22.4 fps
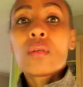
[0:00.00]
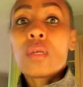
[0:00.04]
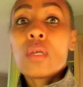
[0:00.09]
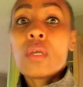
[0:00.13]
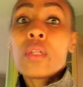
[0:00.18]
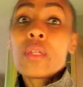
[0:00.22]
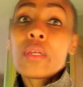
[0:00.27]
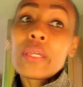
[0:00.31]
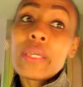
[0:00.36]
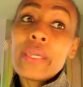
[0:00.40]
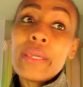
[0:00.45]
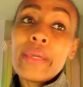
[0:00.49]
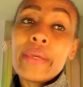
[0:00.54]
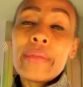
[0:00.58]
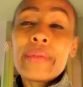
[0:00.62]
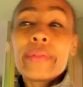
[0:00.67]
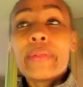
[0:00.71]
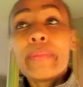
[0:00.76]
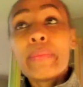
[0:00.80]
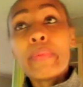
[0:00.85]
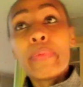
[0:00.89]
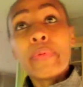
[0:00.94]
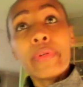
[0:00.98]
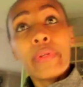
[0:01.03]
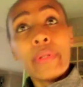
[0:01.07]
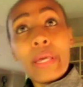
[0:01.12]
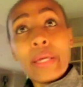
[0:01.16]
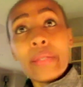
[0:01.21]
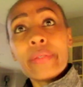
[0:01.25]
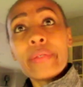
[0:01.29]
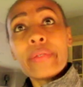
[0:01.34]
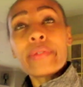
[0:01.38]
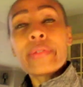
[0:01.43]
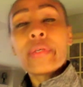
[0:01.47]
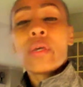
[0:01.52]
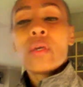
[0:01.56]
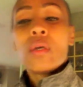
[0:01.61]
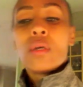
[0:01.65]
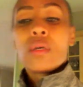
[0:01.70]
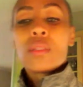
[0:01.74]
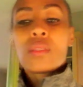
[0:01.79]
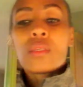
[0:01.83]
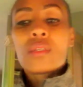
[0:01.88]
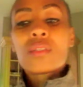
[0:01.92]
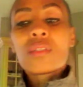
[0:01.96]
And again, let me put it like this:
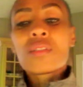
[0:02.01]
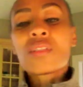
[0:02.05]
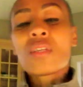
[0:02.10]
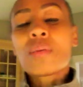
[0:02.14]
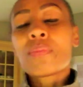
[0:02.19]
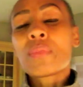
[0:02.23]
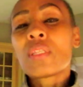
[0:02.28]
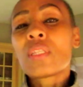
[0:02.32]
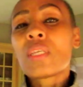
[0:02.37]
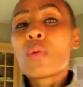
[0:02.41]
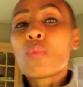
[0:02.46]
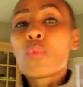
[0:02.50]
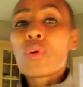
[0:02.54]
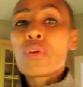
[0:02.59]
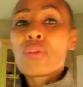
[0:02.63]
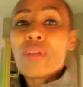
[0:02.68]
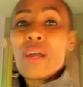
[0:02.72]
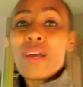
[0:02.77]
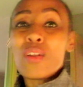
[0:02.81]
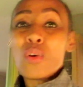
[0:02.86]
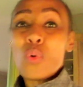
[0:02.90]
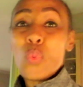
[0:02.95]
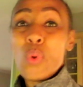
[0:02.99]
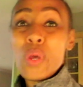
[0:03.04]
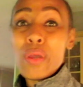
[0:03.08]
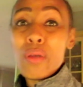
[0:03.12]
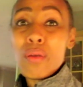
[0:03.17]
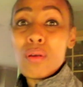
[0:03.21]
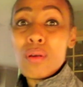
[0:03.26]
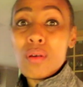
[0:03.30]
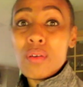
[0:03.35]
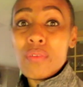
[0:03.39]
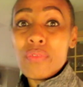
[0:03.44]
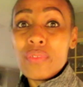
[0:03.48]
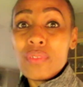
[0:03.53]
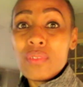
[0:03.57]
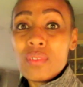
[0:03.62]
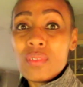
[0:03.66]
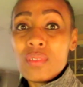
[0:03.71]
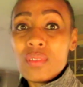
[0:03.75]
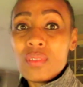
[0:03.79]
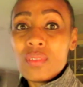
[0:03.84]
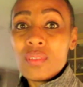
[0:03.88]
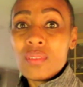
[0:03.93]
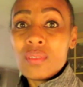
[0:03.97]
this is something that we're not aware of,
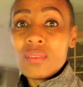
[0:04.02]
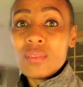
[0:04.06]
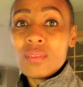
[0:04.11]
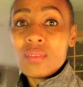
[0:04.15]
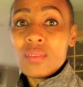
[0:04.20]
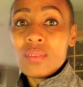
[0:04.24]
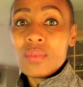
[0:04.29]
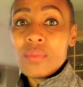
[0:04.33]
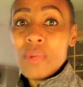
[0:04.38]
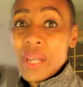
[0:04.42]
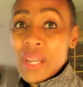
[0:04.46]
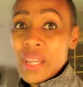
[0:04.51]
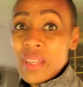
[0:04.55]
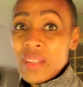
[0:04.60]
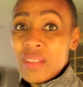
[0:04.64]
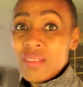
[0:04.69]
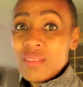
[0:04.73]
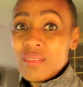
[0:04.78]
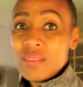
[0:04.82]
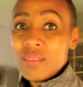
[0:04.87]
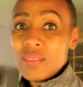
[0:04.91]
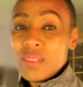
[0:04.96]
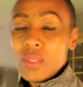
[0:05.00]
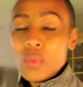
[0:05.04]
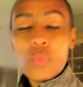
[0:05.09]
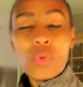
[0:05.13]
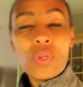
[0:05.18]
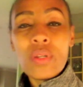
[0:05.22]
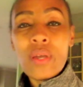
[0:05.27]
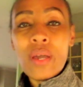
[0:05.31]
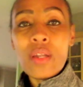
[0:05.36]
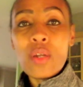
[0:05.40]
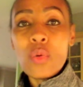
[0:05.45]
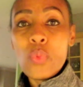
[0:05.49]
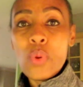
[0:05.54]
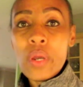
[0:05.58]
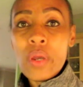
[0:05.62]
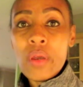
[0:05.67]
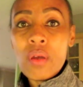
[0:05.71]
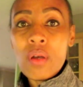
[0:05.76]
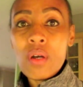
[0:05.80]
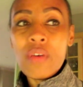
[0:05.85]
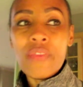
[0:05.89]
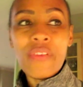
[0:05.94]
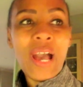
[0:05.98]
right? We're not
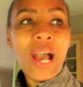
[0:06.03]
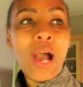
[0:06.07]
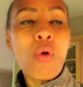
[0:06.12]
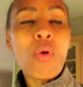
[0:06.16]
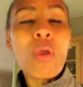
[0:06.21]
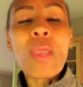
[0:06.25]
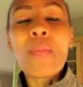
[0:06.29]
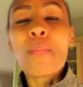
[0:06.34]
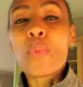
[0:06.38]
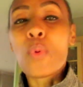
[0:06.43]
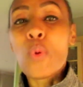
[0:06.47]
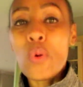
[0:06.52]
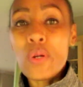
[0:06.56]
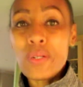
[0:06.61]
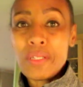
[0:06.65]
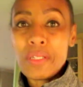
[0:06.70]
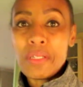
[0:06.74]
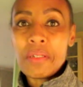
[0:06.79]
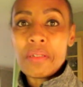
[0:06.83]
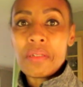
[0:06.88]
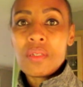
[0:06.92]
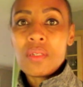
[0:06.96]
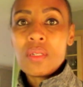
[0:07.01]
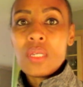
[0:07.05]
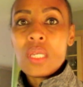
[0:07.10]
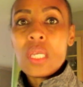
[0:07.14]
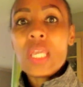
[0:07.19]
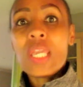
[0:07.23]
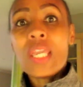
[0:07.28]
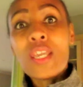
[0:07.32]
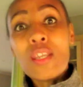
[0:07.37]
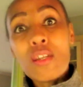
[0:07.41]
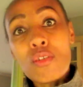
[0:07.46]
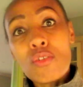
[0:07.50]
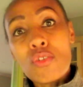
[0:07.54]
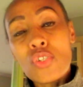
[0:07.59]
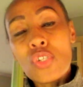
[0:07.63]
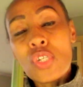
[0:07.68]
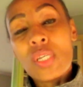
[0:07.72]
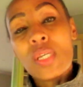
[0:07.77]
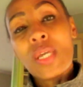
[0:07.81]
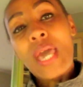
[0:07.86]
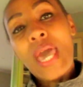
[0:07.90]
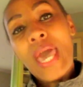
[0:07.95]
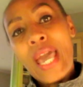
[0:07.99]
aware of how important
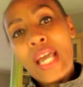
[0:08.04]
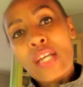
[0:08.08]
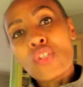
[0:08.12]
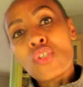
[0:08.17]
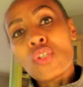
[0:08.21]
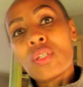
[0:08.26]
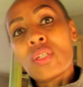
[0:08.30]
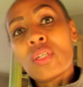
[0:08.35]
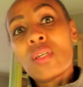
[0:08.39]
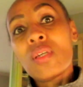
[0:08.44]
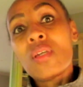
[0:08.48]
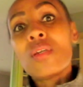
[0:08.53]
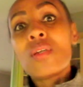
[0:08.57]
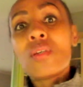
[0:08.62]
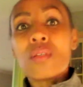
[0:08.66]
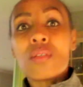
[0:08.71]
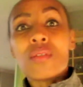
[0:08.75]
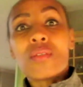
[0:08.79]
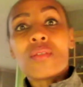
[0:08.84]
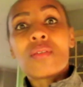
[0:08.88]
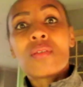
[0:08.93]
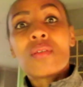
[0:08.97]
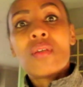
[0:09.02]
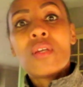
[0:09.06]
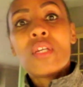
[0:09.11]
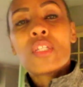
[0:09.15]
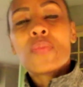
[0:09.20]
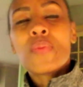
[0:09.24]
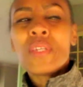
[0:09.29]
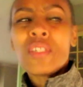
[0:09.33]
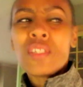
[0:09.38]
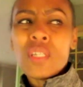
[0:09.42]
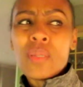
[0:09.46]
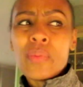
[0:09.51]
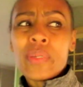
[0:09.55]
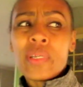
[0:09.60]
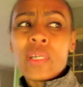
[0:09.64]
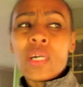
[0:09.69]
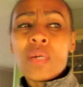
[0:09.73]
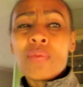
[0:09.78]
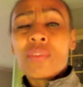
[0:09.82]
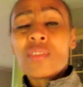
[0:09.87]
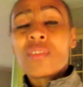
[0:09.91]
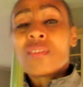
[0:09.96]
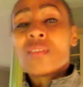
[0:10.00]
energy actually is, especially when it
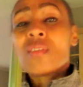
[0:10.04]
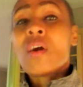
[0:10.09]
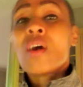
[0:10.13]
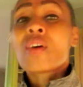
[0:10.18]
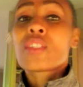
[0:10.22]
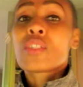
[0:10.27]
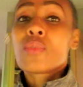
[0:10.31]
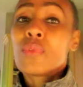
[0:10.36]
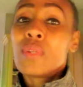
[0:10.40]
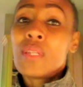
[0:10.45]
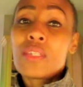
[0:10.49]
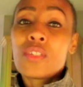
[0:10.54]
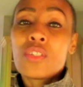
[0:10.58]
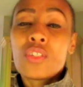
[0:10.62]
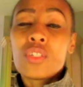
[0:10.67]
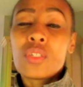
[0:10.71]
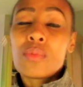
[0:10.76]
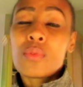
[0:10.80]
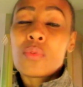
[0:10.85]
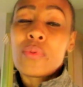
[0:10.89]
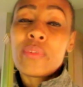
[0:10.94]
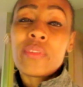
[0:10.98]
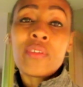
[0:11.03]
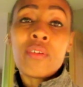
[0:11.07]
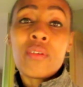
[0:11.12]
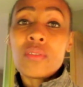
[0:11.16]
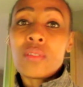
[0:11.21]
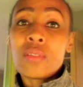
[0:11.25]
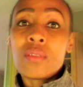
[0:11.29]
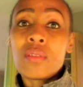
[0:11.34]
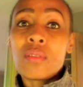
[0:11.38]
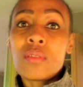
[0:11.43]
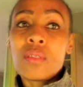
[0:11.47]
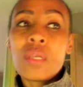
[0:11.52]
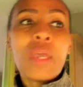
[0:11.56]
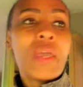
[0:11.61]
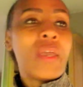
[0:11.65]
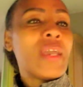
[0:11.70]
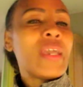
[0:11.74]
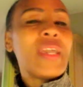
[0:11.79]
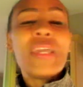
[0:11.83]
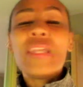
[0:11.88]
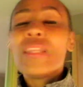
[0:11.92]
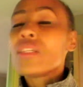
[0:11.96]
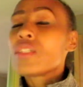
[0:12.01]
comes to toxic relationships with narcissists.
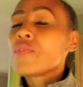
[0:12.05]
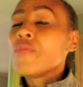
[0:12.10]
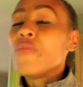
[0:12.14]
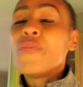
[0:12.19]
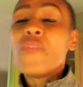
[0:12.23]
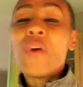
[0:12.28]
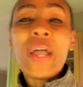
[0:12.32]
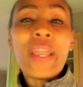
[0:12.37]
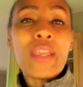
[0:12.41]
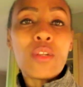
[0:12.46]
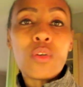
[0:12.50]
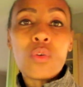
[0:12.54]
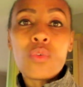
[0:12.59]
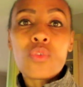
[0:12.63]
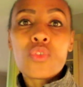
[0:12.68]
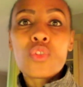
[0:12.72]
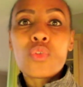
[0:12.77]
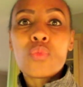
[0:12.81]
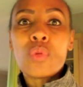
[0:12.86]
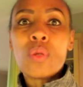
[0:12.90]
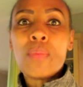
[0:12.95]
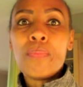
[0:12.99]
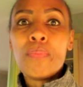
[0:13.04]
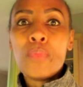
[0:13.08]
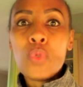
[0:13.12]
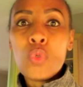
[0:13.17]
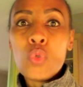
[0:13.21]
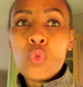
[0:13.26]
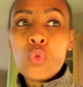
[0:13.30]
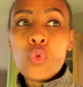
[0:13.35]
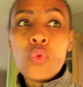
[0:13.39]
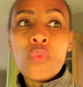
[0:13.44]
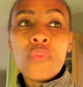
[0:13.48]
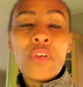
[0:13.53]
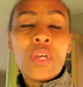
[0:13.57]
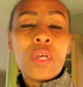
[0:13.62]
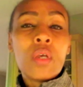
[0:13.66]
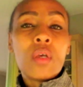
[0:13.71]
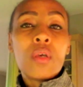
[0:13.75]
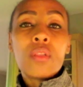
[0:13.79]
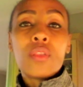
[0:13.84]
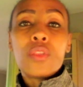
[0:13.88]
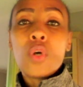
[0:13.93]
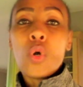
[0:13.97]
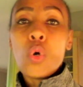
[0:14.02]
It is vital to remove
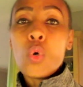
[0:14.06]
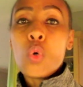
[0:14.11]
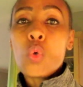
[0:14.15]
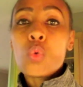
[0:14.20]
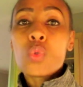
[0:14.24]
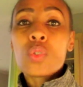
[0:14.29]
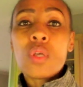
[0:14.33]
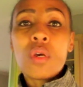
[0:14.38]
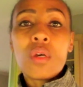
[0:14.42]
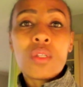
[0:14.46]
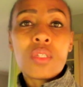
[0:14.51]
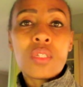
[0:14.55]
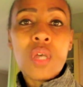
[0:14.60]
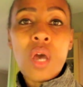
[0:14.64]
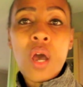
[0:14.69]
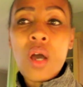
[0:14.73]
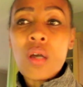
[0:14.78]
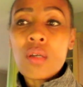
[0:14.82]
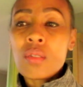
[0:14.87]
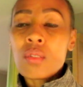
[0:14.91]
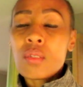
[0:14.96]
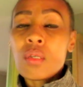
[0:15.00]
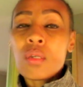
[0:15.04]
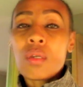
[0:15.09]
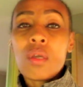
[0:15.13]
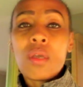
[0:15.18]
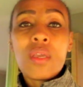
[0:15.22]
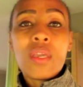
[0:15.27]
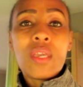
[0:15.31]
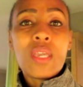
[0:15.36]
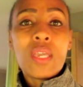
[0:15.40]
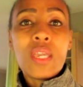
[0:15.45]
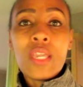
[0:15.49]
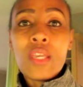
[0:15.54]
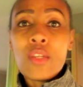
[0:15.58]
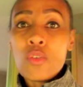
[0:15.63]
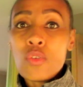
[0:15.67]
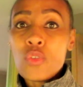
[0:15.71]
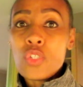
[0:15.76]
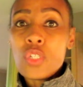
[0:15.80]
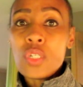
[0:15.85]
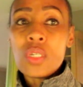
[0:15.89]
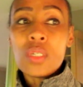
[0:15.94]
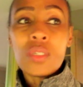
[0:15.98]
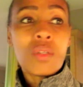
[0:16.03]
those toxic
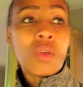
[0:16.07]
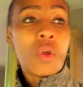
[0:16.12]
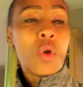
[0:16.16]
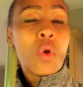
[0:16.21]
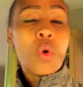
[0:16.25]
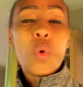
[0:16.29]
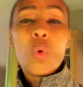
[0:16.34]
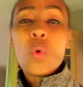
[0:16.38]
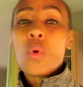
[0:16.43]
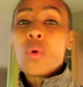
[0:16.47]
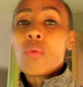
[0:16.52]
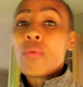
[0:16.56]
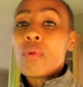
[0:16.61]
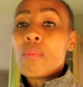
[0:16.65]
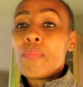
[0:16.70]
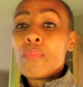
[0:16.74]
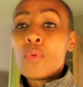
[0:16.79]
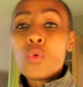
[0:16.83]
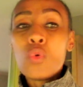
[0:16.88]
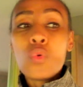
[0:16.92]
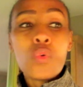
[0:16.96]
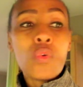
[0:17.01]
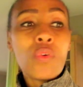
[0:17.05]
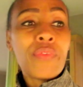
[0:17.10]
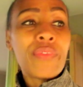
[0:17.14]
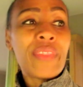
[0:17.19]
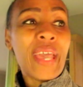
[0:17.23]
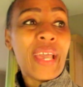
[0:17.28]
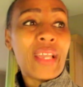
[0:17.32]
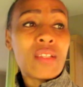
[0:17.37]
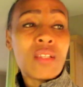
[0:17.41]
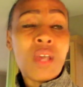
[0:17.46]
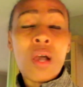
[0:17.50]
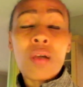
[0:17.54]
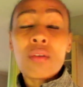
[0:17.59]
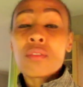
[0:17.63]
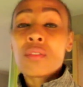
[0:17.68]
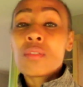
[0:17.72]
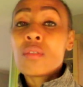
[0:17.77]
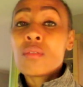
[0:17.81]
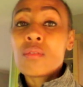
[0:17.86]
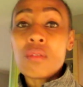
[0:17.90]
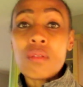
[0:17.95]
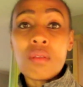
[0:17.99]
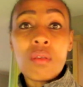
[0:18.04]
energies or remove that
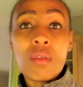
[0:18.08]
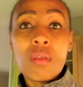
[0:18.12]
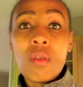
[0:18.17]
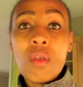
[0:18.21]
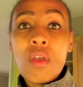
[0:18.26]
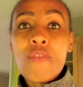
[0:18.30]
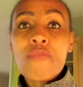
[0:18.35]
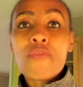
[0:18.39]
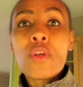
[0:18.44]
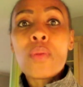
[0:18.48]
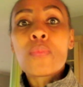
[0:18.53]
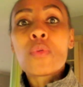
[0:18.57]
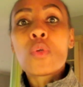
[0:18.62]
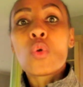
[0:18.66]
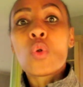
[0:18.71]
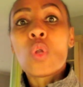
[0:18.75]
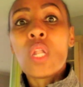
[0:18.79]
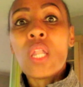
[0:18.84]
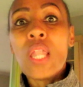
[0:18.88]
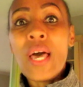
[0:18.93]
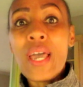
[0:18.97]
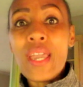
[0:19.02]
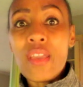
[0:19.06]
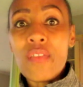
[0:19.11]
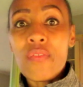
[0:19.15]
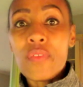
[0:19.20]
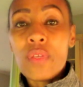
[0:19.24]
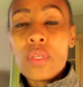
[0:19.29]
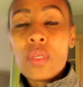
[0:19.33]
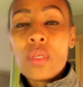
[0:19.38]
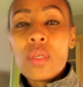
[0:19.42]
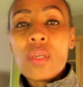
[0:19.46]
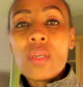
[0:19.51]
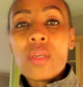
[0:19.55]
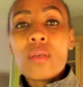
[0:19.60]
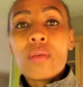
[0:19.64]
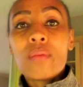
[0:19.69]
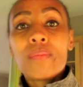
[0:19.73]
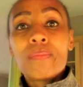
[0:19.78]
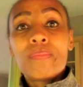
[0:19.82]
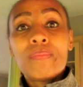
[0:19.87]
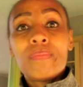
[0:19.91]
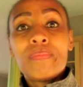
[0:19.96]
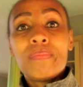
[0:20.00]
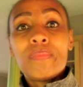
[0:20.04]
toxicity from your life.
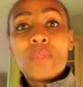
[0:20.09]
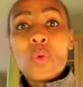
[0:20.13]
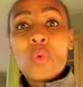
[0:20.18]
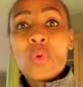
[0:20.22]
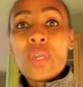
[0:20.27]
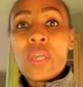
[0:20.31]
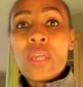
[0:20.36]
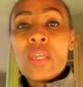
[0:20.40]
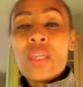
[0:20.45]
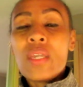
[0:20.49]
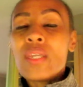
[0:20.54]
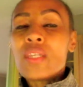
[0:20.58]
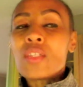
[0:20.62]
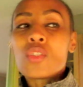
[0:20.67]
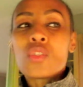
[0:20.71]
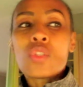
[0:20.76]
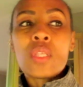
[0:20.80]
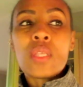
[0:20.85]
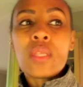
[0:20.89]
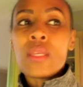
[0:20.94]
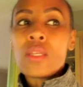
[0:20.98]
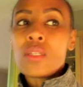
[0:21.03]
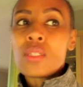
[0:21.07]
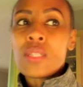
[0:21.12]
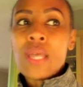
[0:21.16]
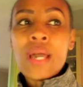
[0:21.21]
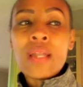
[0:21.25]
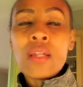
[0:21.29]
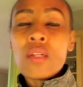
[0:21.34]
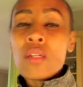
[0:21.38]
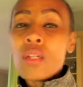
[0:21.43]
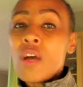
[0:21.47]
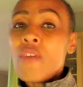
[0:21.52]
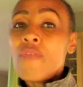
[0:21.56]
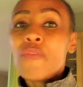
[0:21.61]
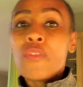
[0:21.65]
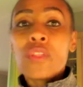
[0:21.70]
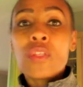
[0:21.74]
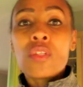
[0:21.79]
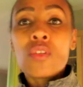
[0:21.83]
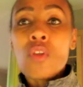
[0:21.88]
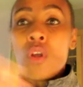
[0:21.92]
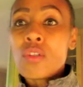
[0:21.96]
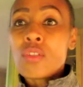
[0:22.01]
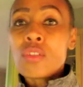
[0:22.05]
Okay, it's, it's not enough for
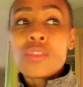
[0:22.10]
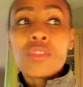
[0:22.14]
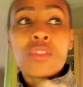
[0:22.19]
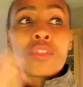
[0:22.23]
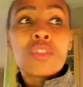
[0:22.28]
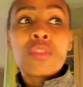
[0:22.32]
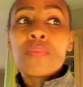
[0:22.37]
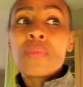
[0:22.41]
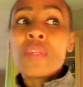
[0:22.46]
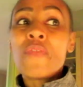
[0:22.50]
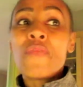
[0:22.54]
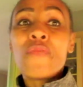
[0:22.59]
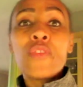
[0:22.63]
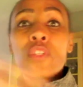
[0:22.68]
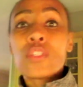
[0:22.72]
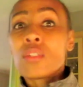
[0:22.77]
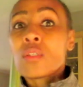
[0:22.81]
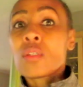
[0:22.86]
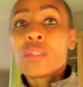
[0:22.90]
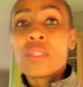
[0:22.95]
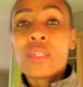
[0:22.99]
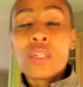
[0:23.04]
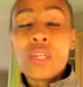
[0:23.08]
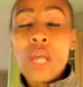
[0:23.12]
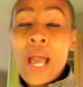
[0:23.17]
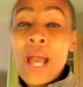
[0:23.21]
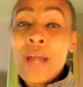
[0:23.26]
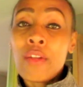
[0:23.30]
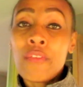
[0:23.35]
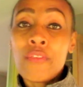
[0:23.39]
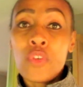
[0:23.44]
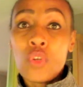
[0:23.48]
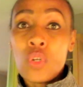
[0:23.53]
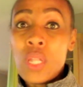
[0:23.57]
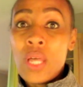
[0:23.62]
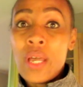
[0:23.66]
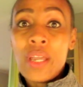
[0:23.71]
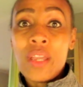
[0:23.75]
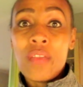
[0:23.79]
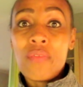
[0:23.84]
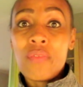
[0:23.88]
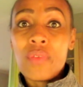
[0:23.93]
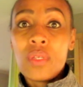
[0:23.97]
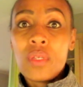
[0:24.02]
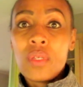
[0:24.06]
the narcissist to be physically out of your
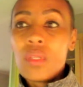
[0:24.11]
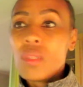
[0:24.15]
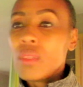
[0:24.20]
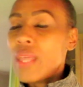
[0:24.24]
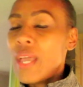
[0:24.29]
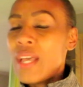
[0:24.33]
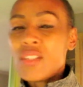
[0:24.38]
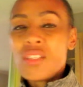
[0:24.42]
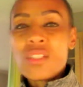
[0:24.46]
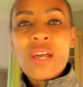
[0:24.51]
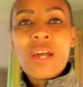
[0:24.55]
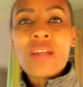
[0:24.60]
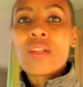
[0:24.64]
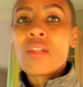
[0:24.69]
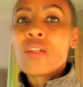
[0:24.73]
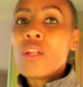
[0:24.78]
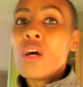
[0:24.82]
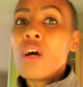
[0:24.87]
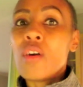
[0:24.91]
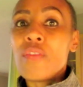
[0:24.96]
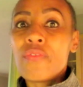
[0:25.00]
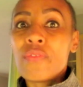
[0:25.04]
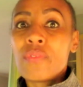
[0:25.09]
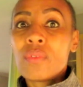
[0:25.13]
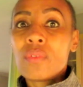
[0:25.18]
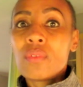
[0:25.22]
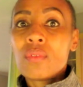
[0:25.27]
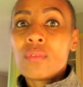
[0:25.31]
life. That's not enough.